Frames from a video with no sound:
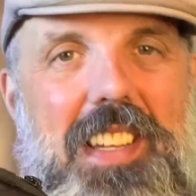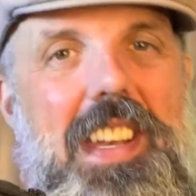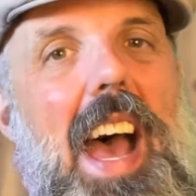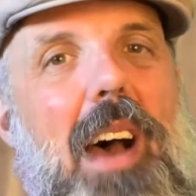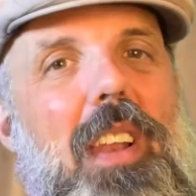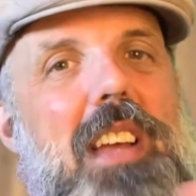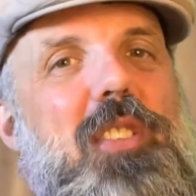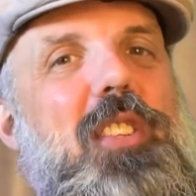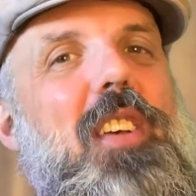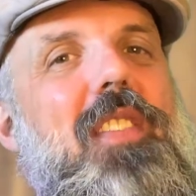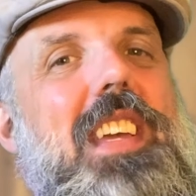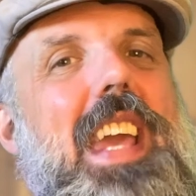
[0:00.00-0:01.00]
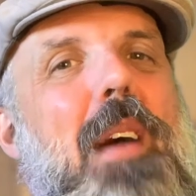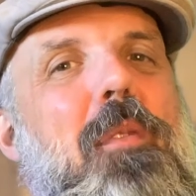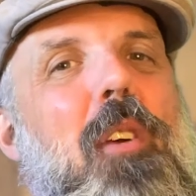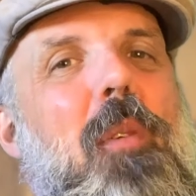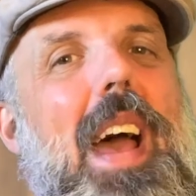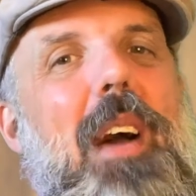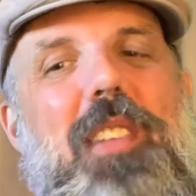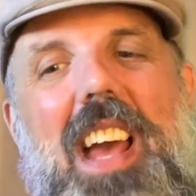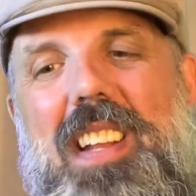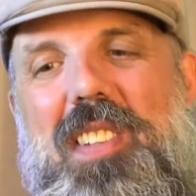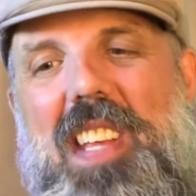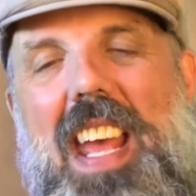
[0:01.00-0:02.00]
Now let's turn the camera around
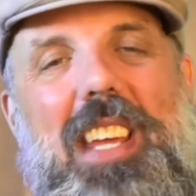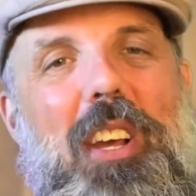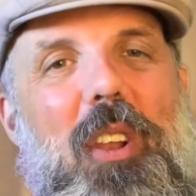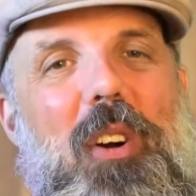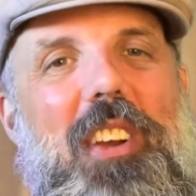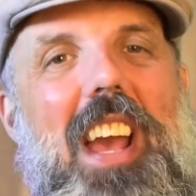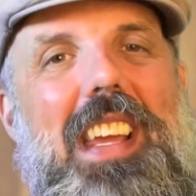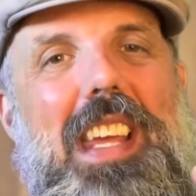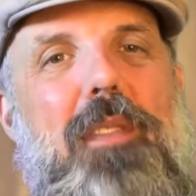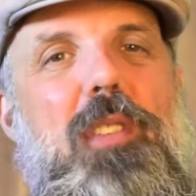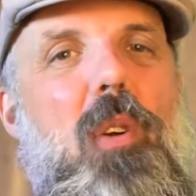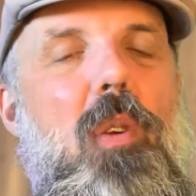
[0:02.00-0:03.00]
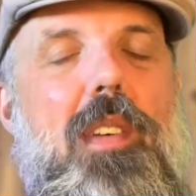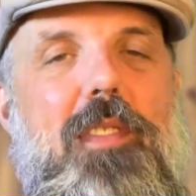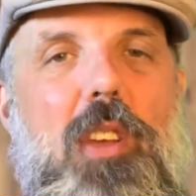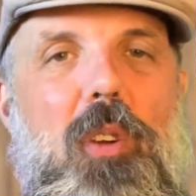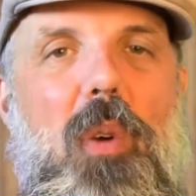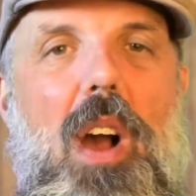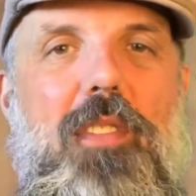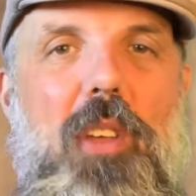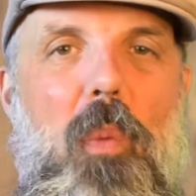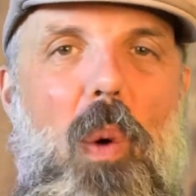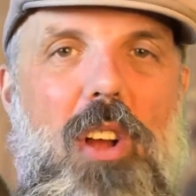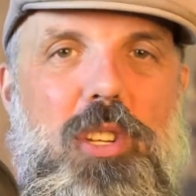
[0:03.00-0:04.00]
and take a look and give you a review of
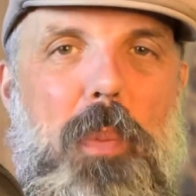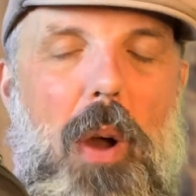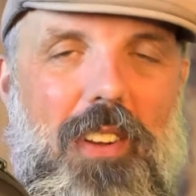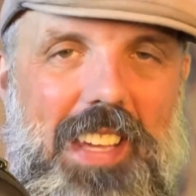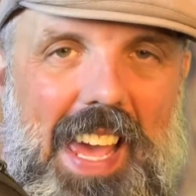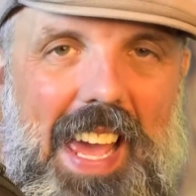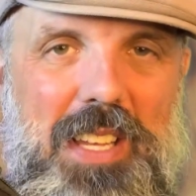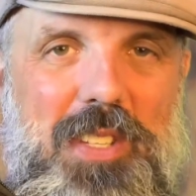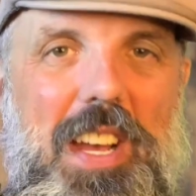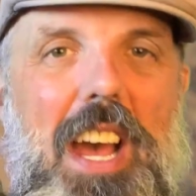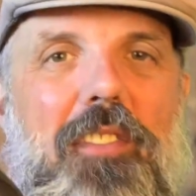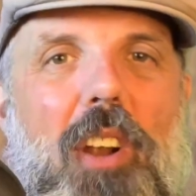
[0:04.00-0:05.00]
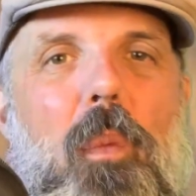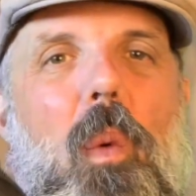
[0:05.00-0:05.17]
the WatchPod case from